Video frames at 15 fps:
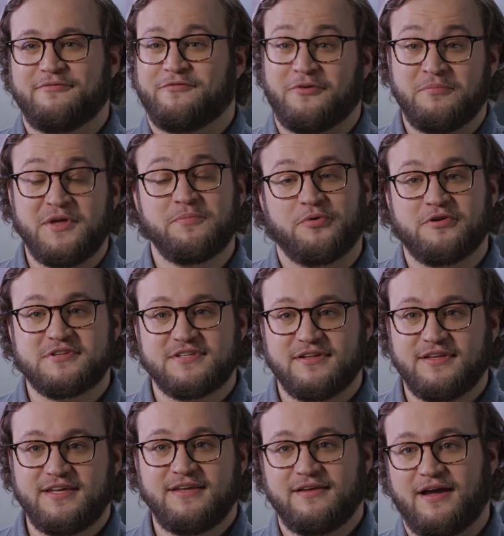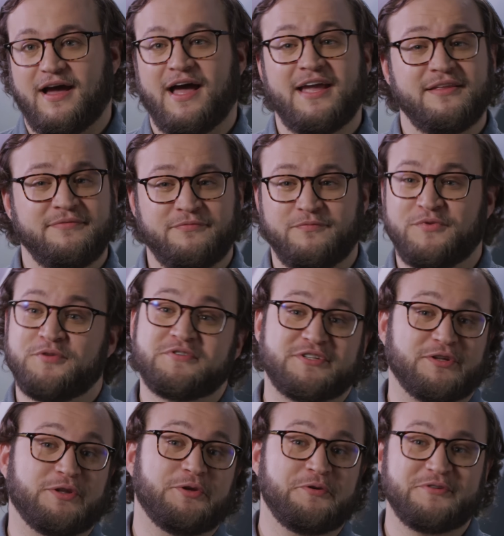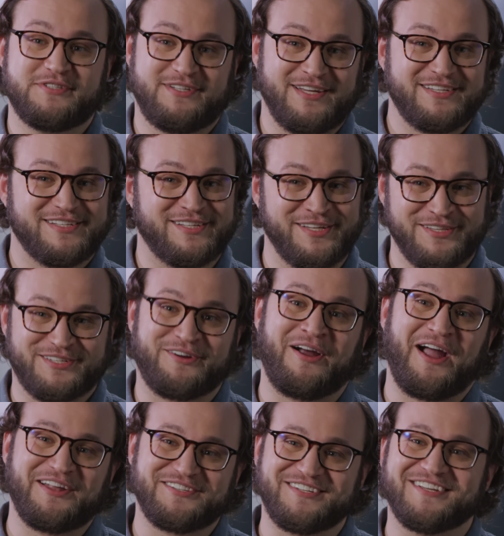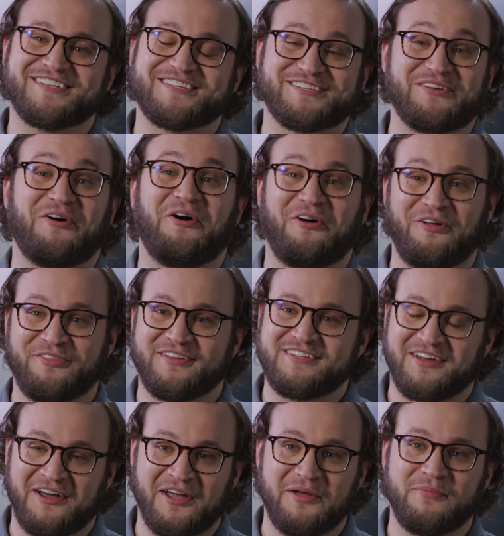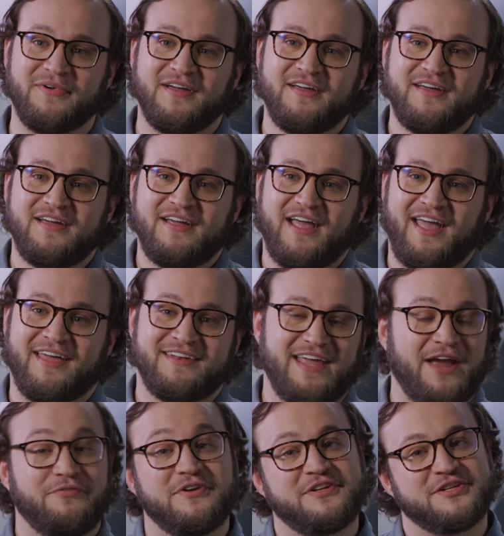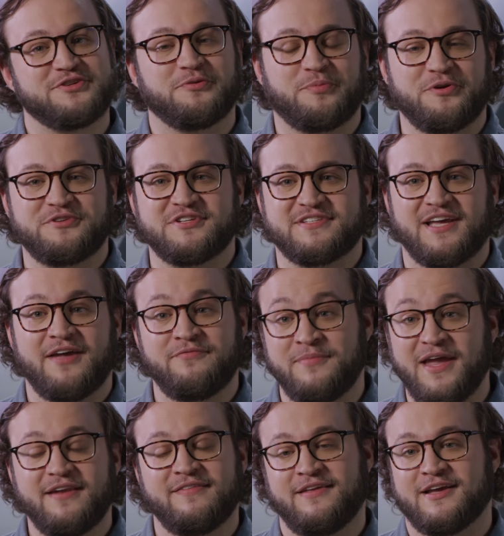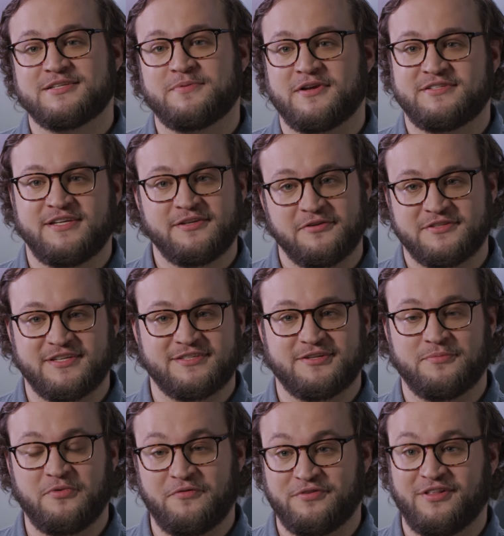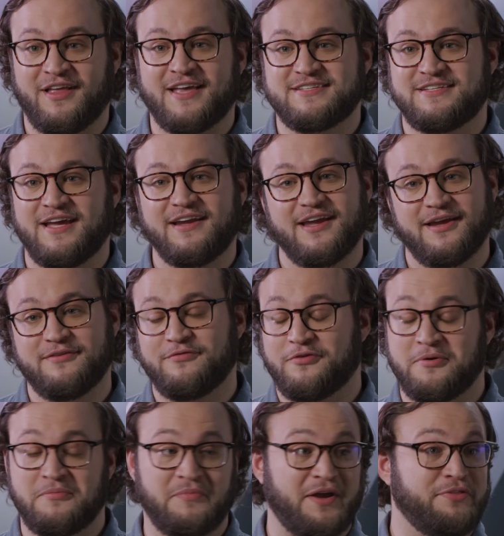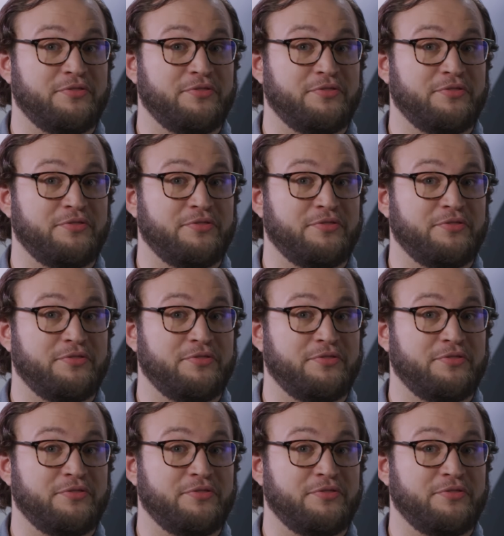For me personally, I used to lose discs and scratch discs all the time. And every digital purchase I've made in the Xbox ecosystem over the last decade, from my